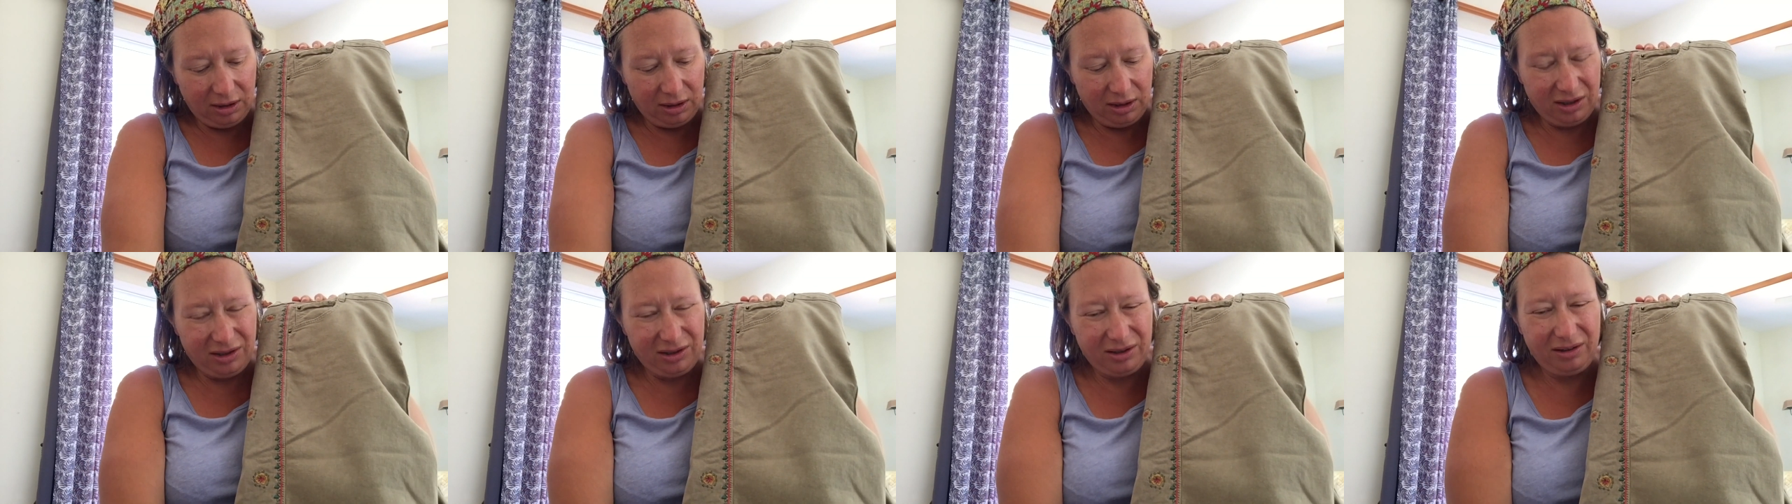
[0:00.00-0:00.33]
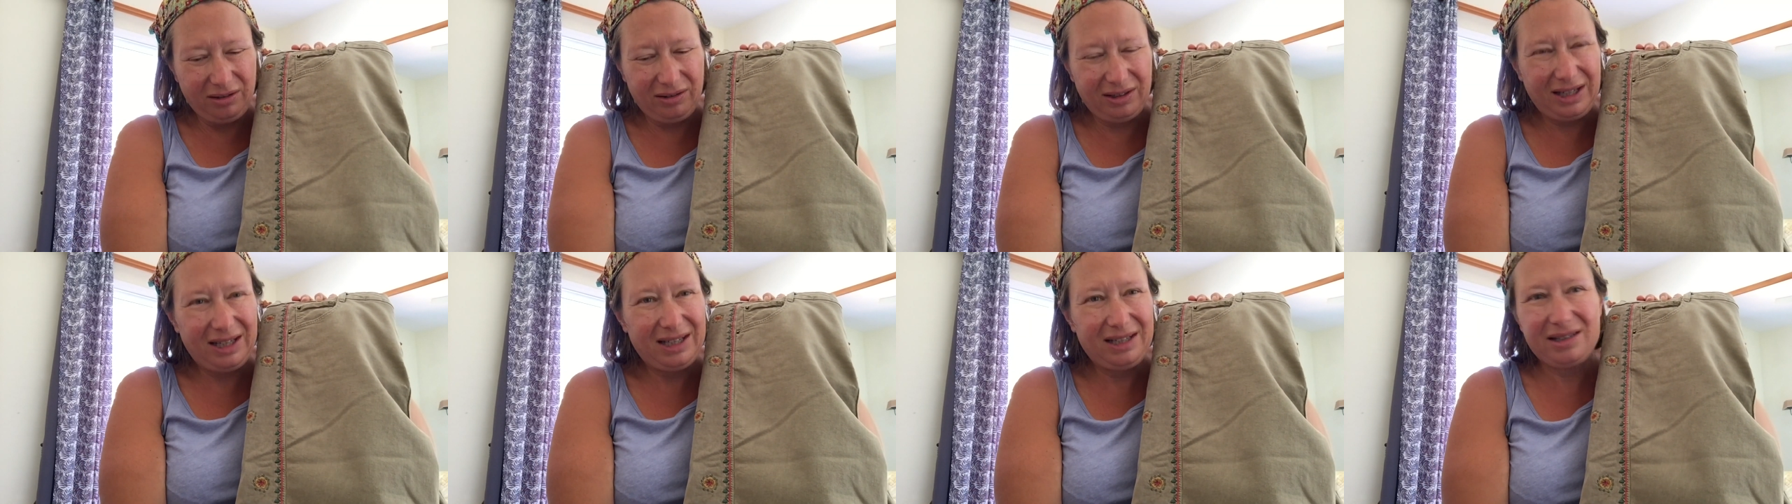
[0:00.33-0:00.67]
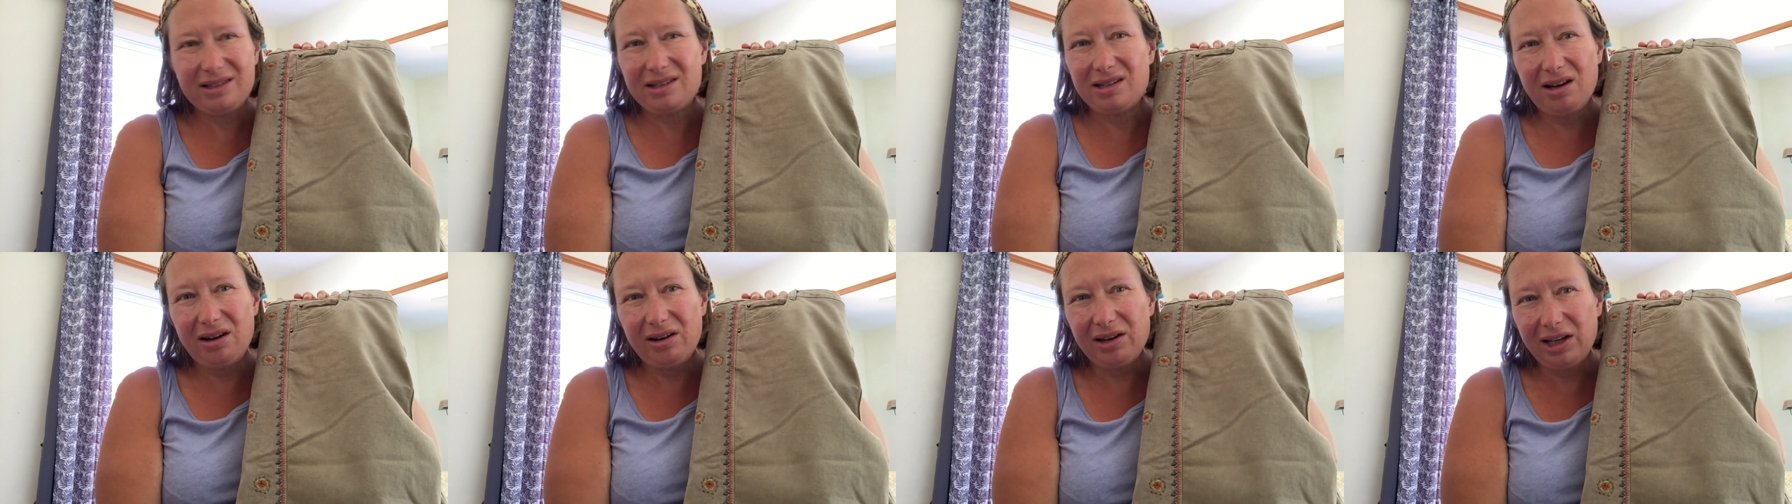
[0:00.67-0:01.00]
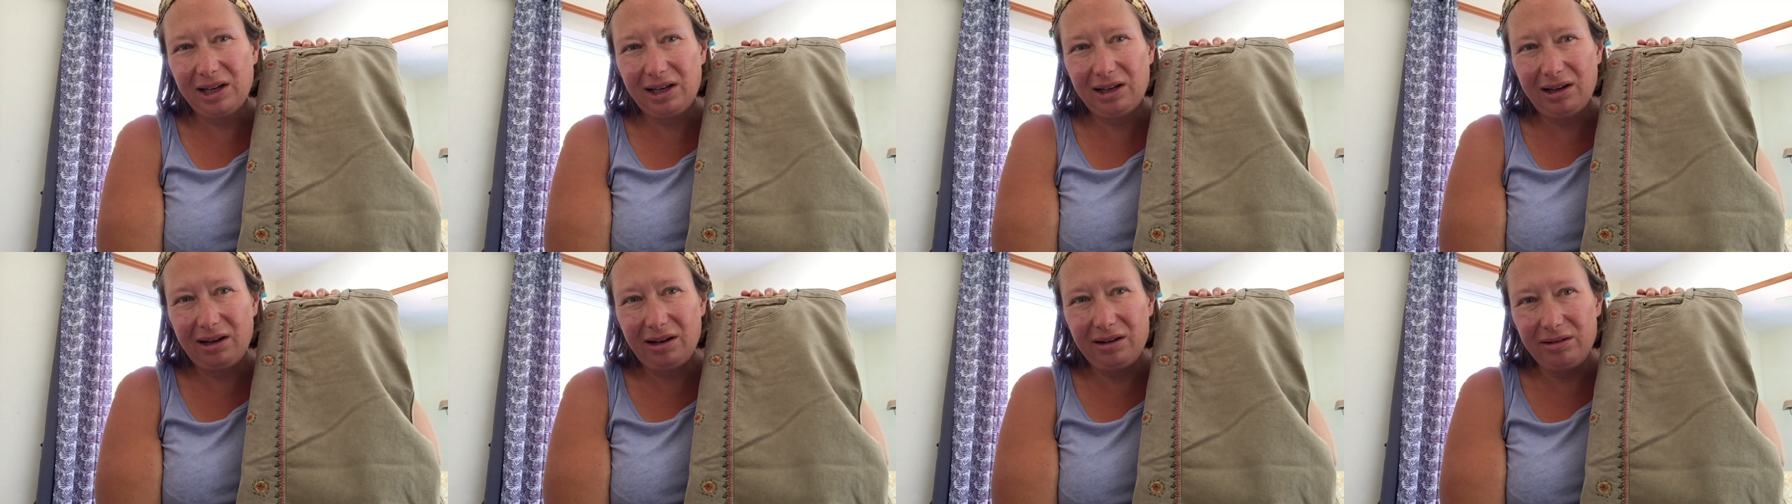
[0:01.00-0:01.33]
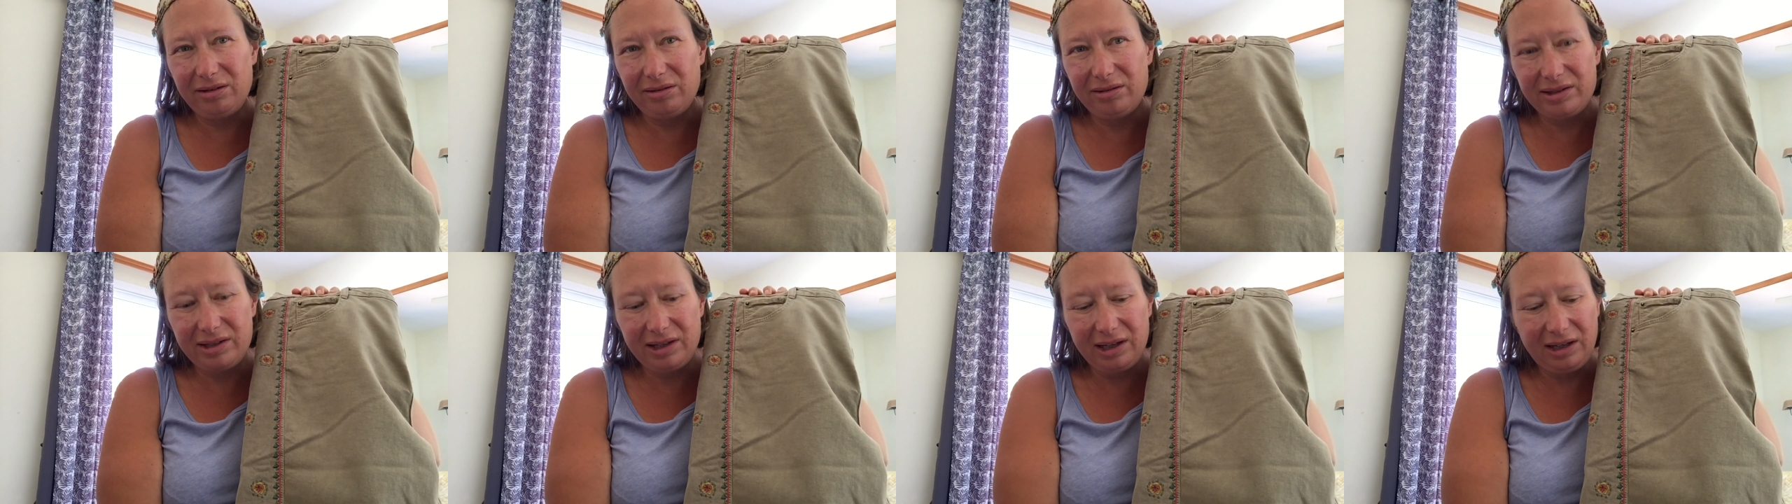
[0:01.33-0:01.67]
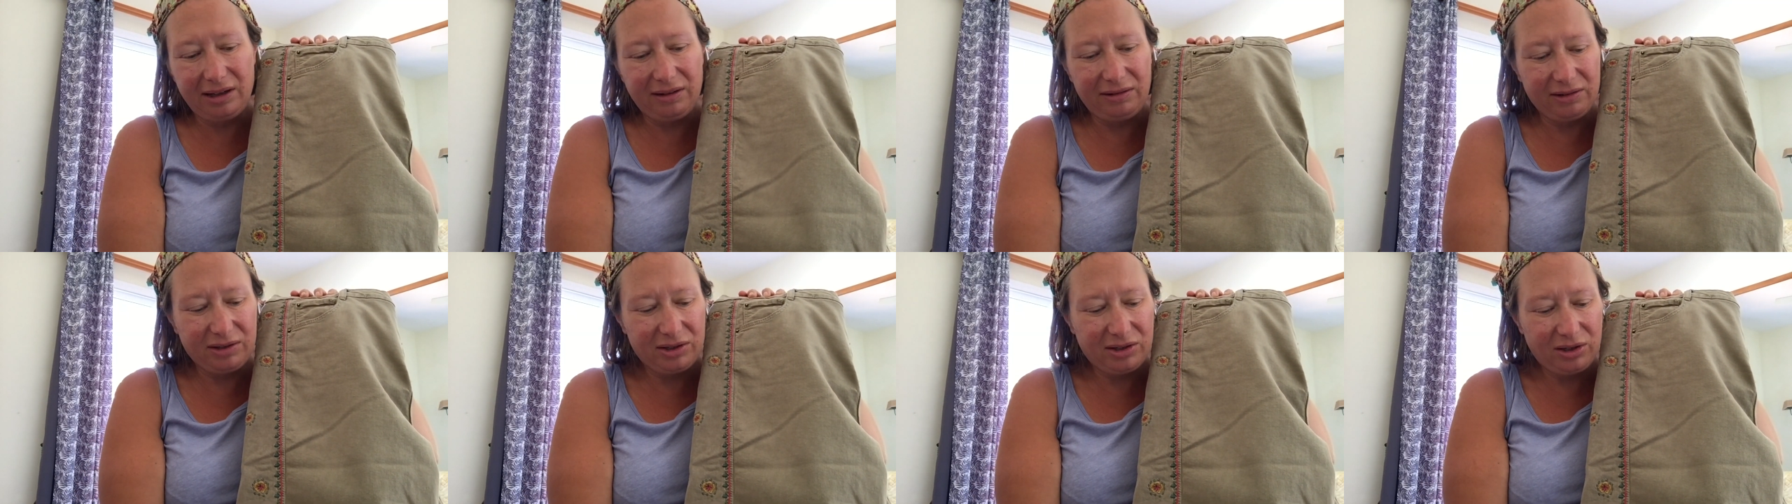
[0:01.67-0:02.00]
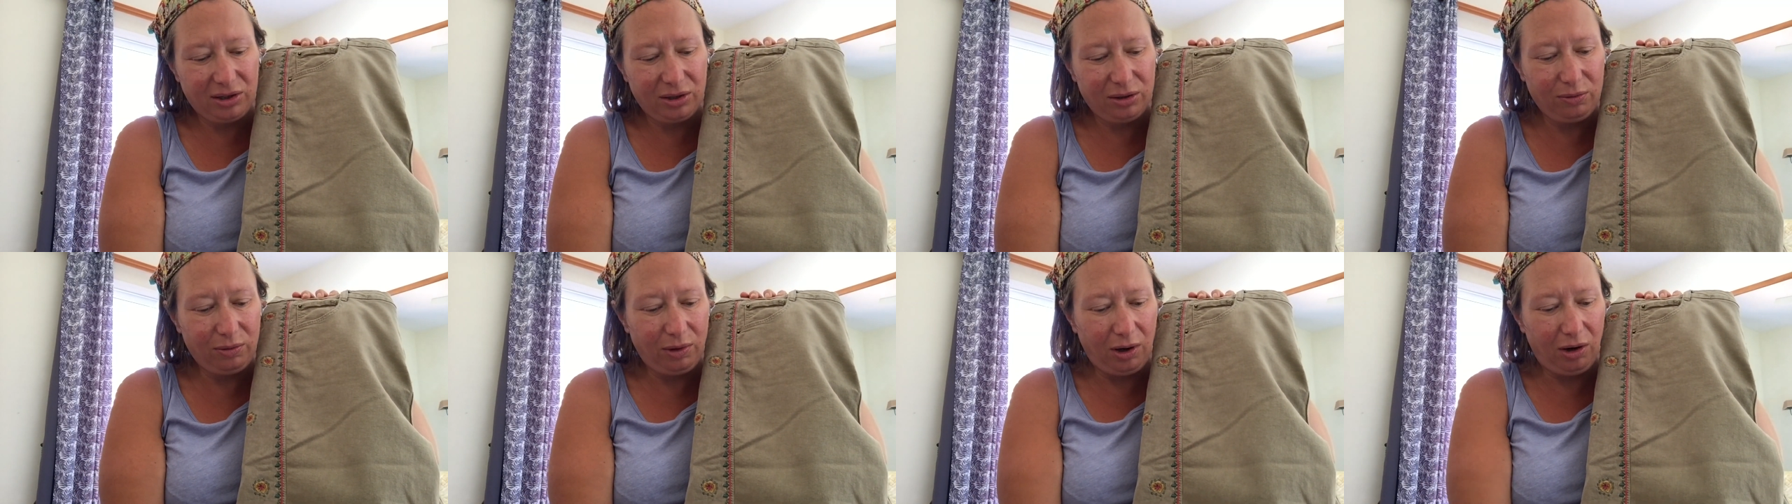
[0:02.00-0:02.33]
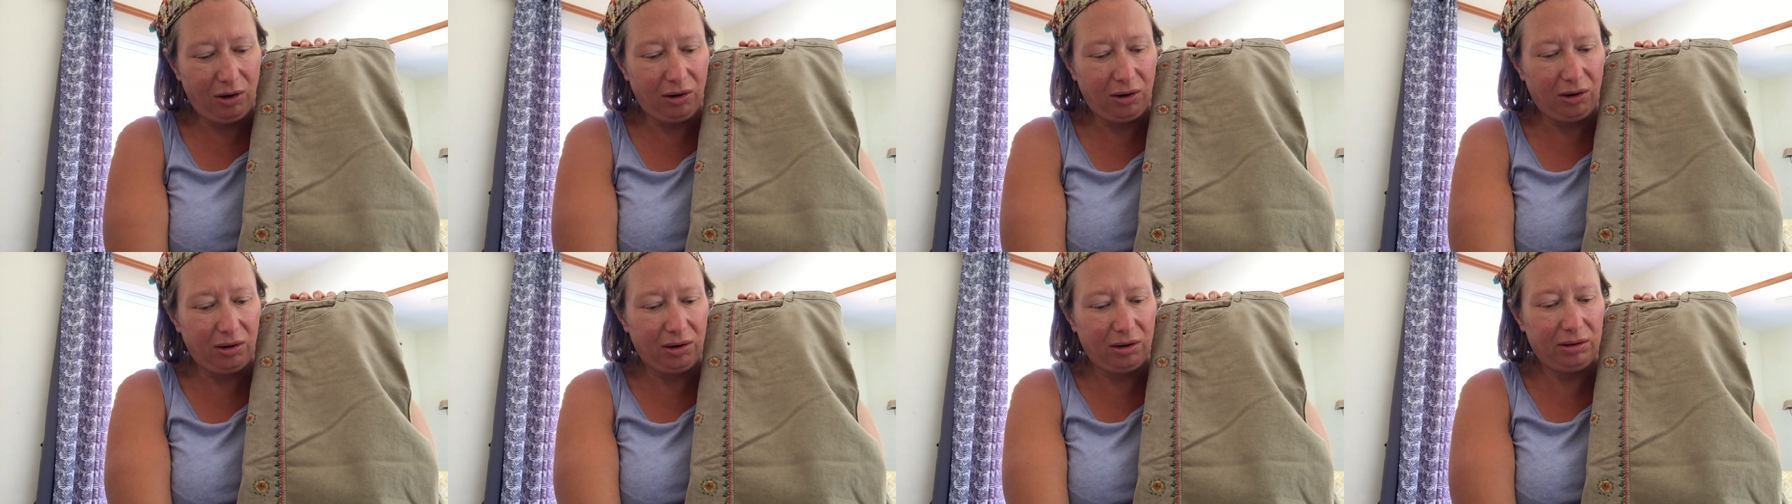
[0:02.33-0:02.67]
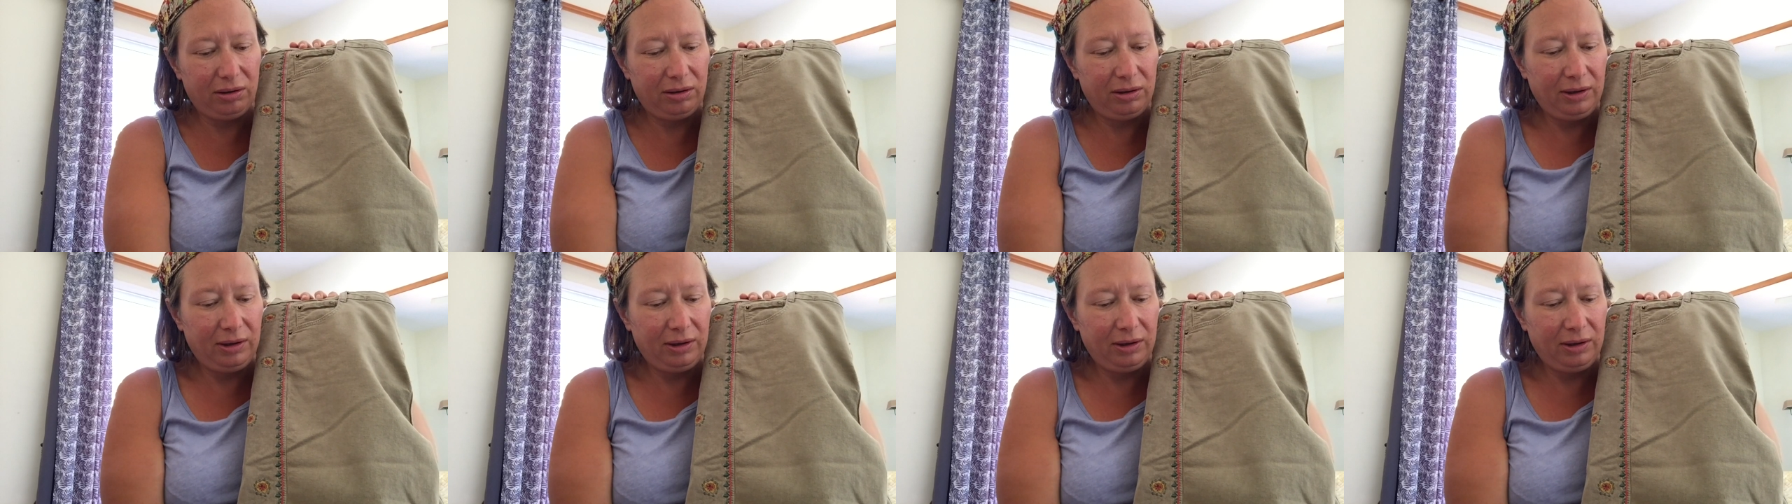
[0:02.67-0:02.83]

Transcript: don't need tight clothes here. It's too hot,